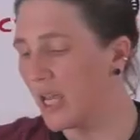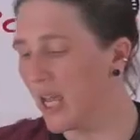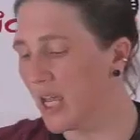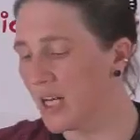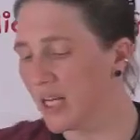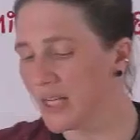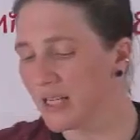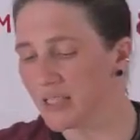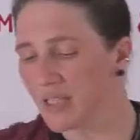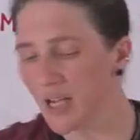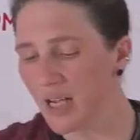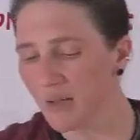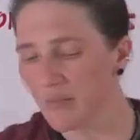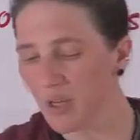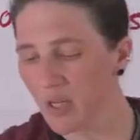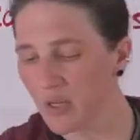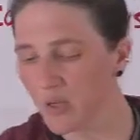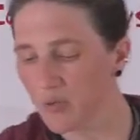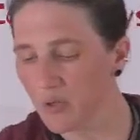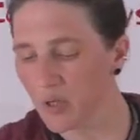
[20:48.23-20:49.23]
anytime
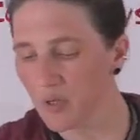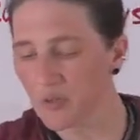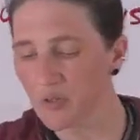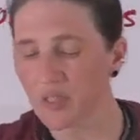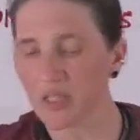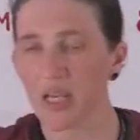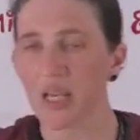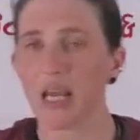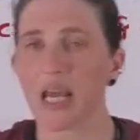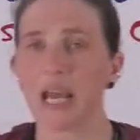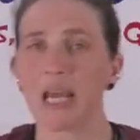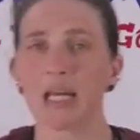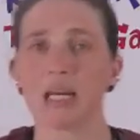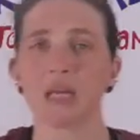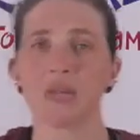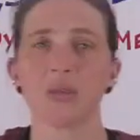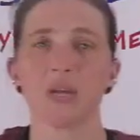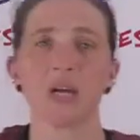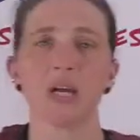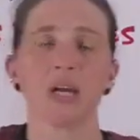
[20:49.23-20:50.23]
that you do see
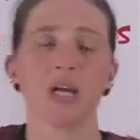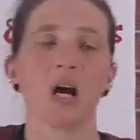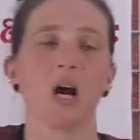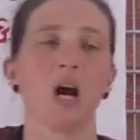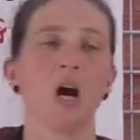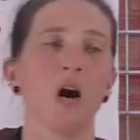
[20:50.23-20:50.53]
anything